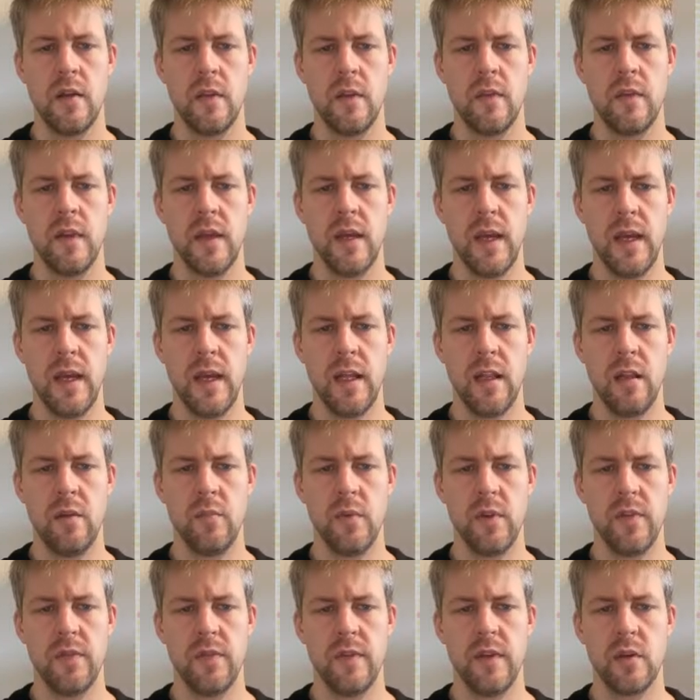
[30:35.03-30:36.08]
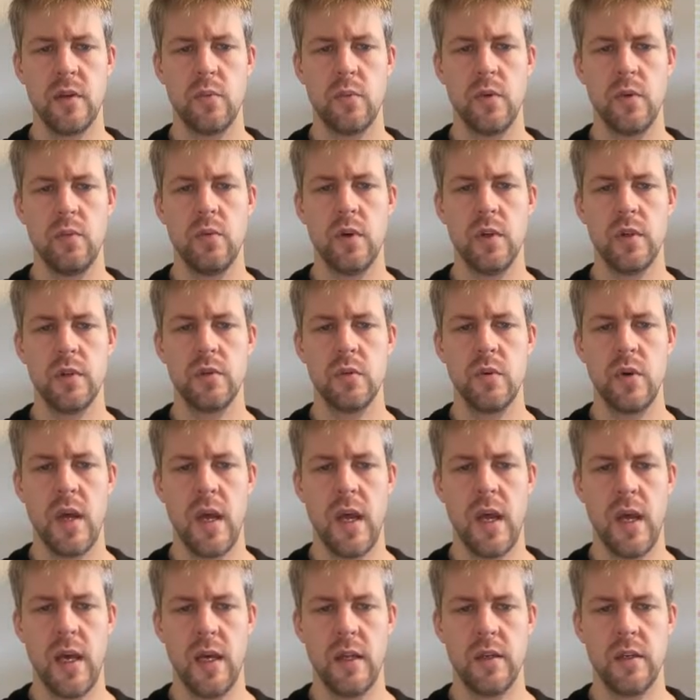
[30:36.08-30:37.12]
the element that we want to
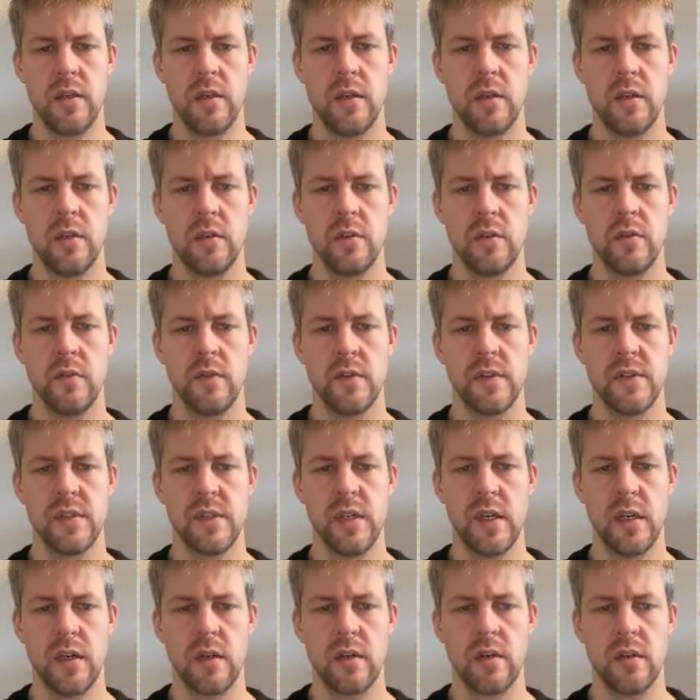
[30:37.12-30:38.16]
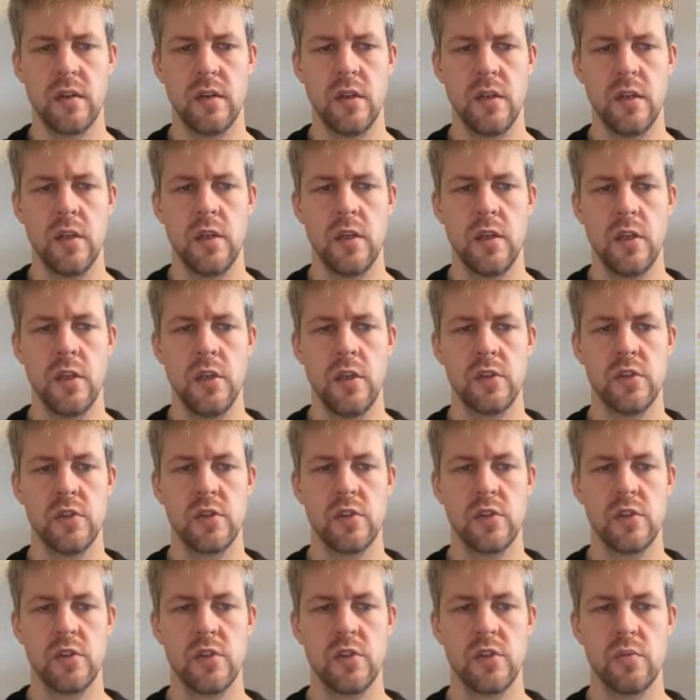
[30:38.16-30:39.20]
add to the stack is
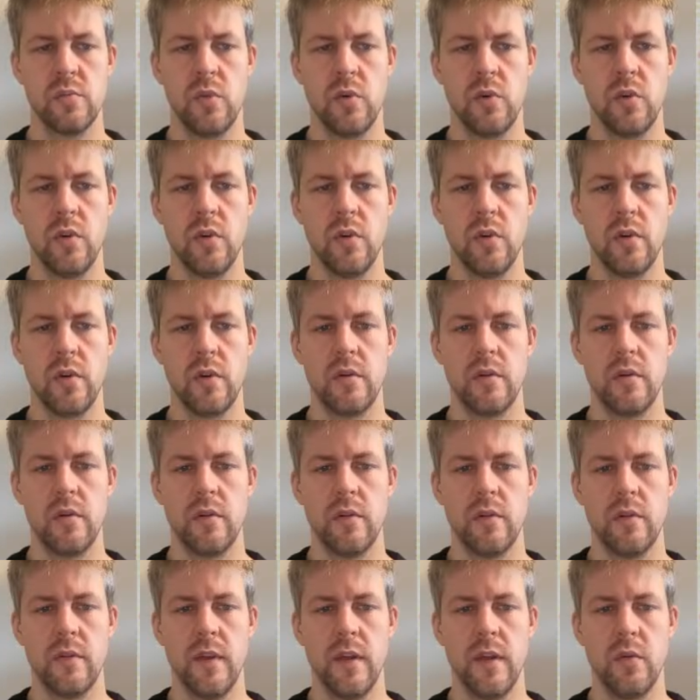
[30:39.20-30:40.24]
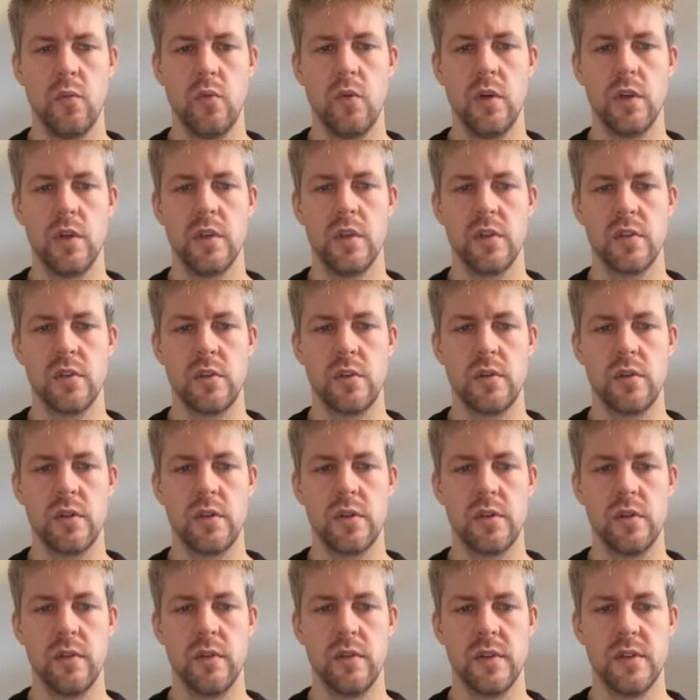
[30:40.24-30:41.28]
smaller than what is already
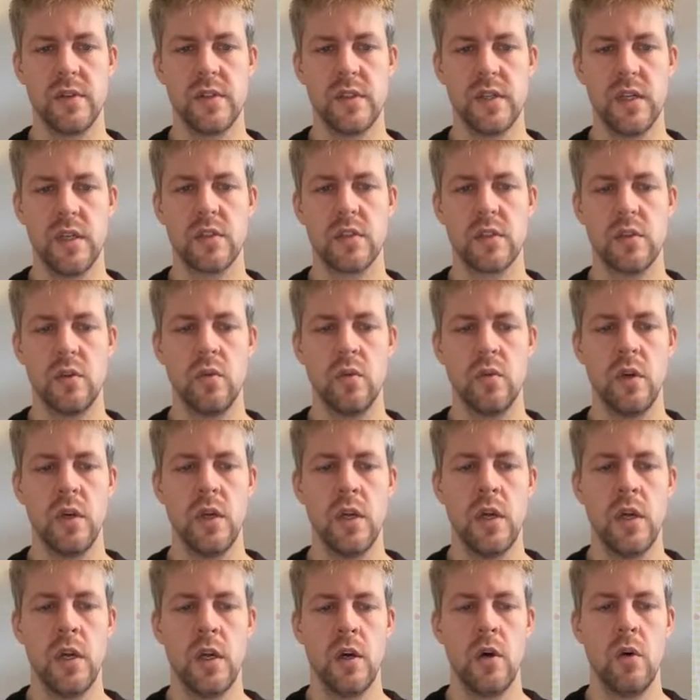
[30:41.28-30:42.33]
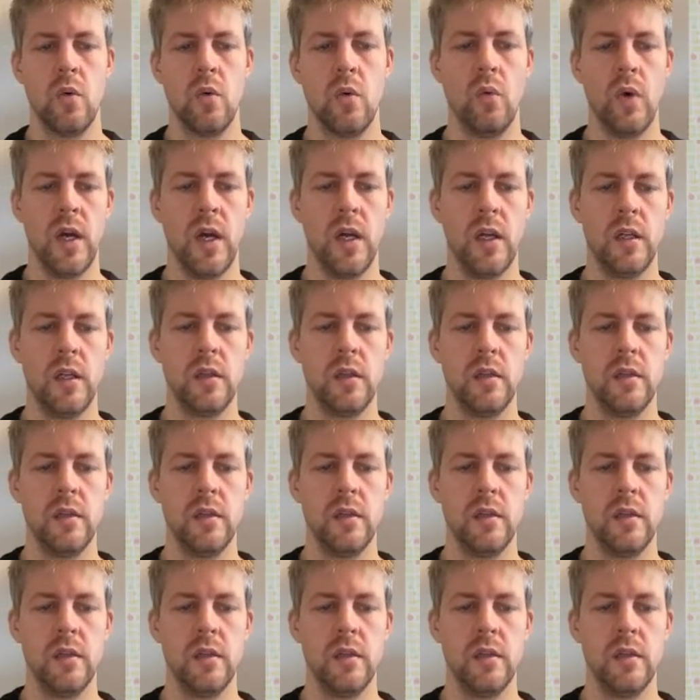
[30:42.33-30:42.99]
on the stack, so while